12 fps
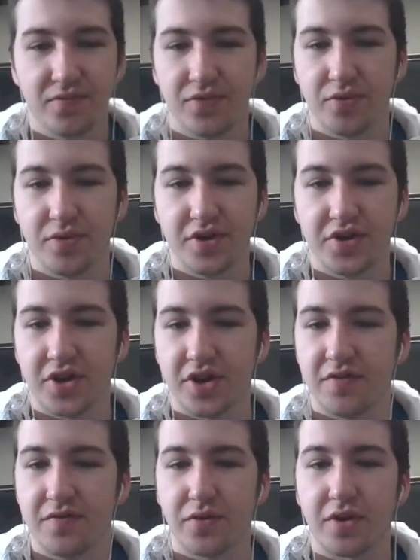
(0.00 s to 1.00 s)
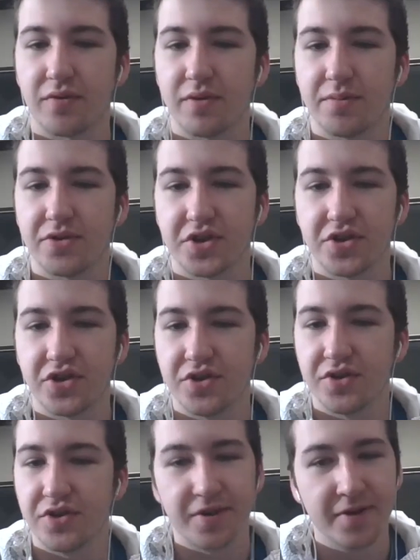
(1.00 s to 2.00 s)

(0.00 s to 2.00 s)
threes on 43% shooting.